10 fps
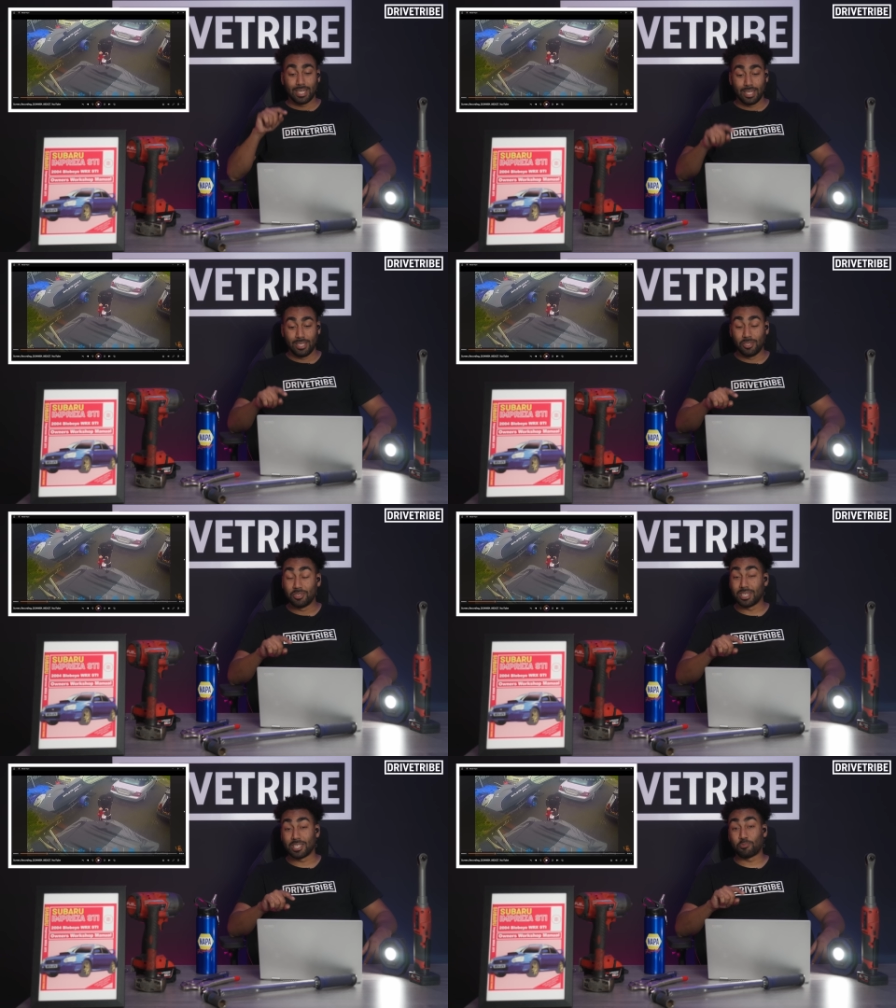He's
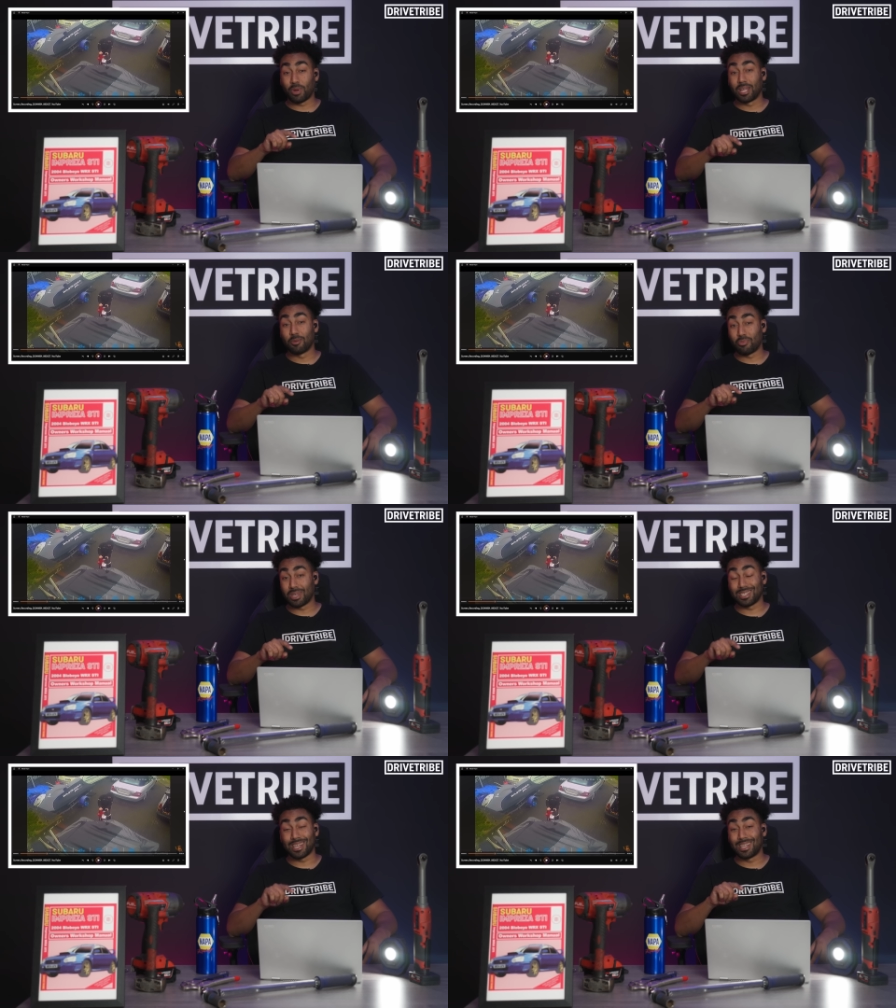using a spring
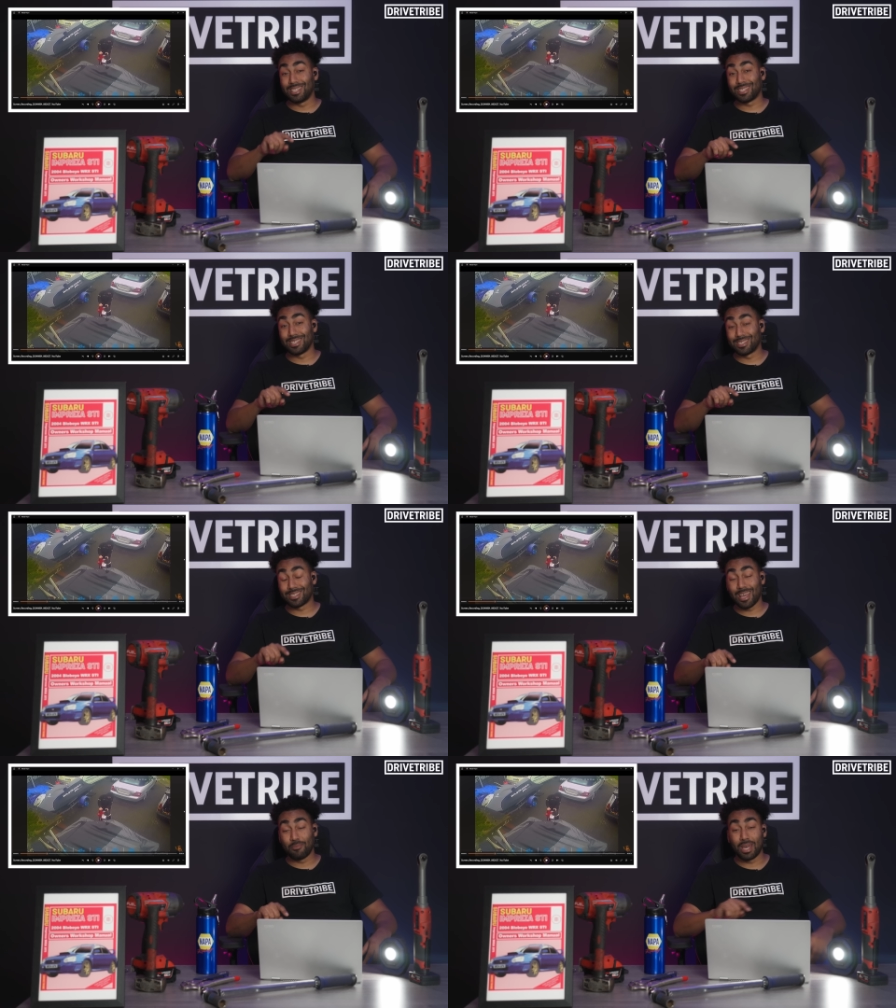compressor. Now these things
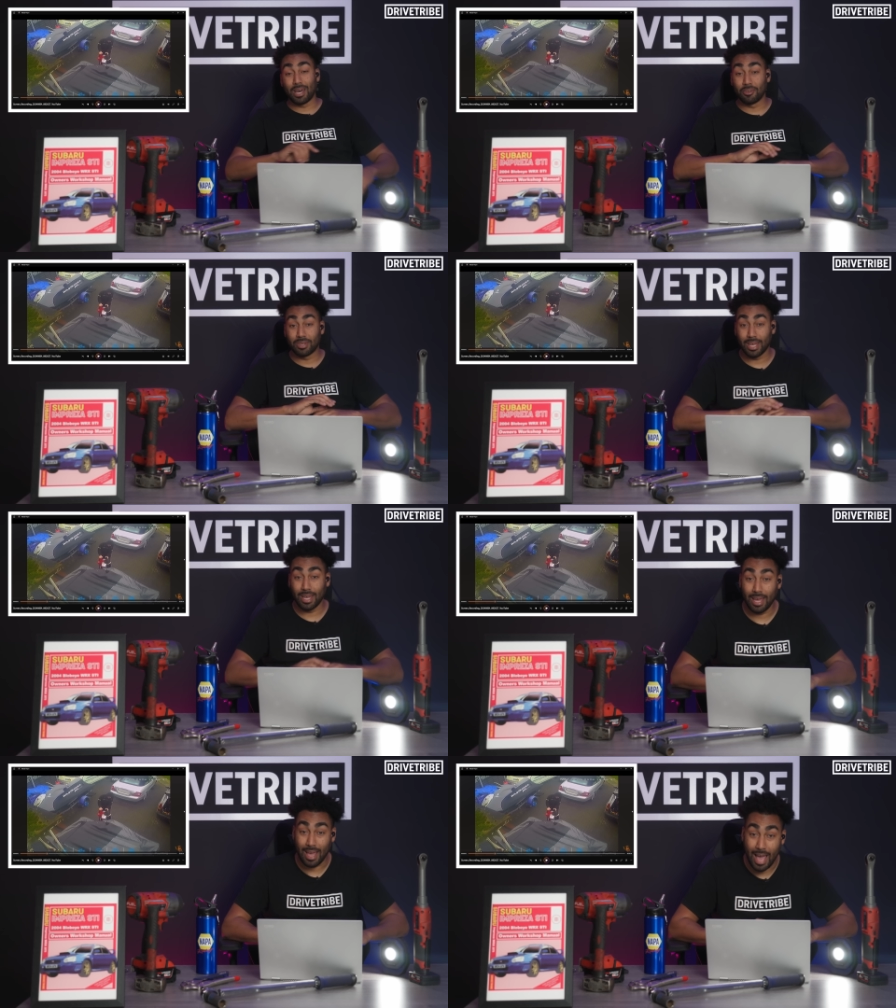scare me. I don't
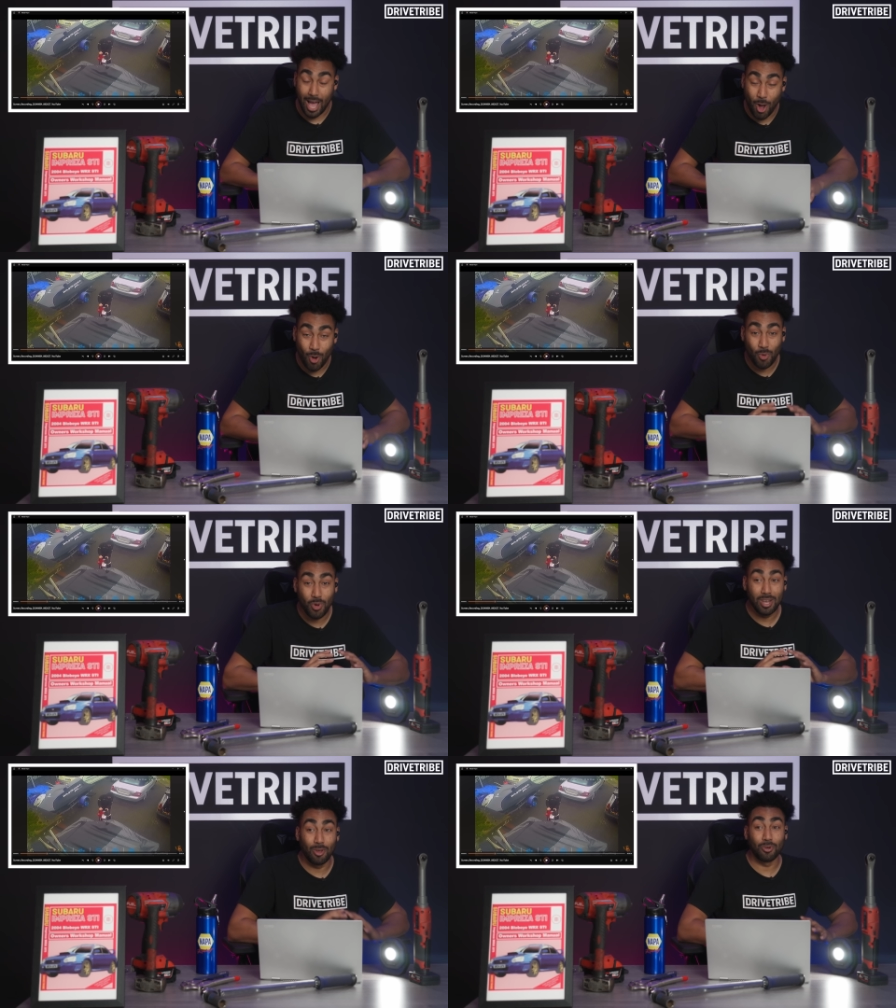care
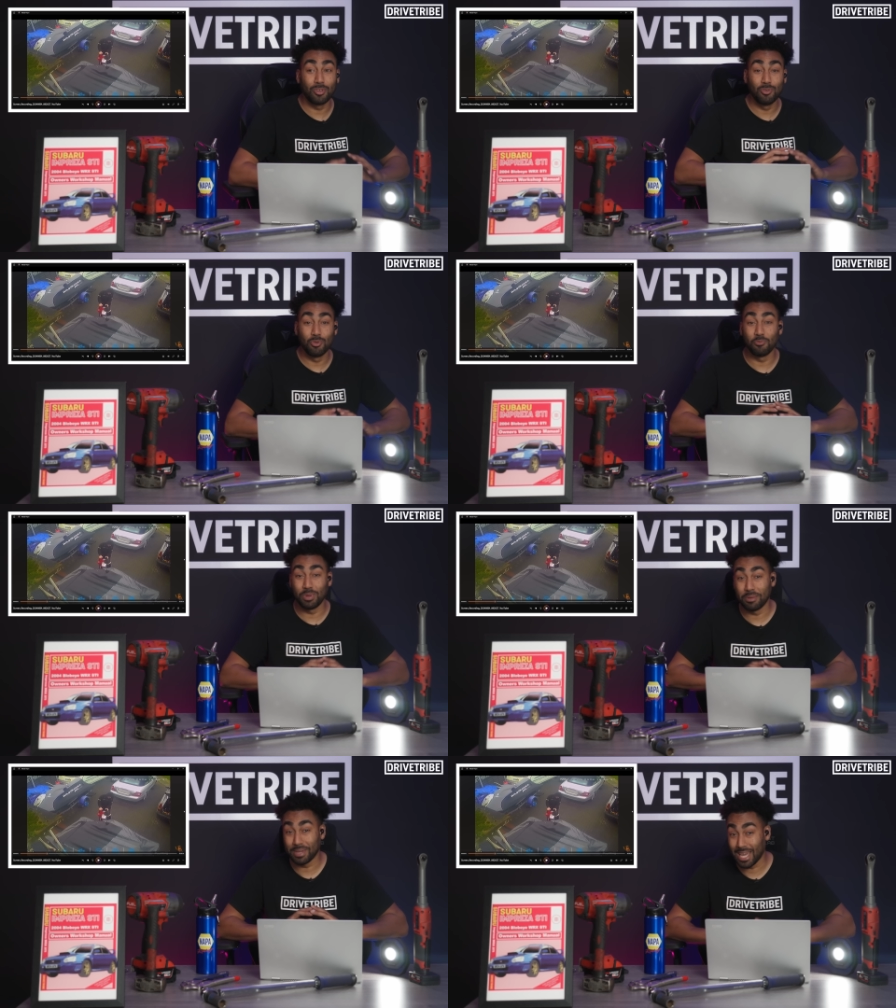how long you have
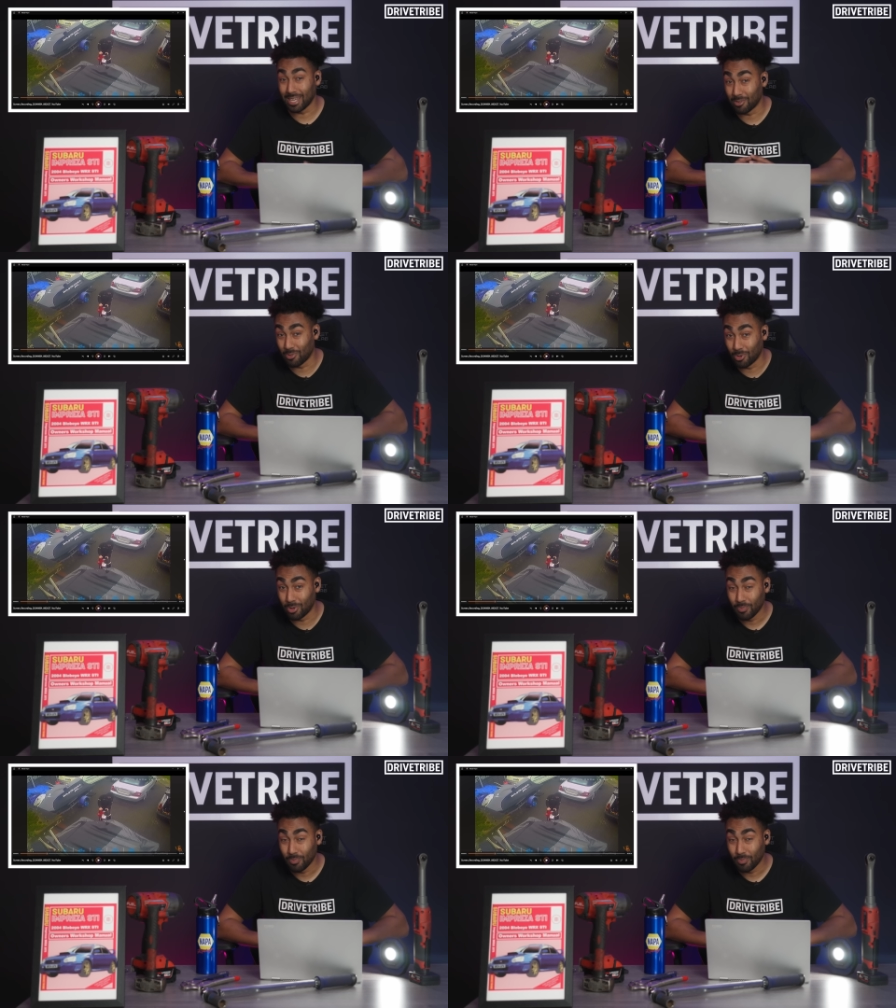been a mechanic for.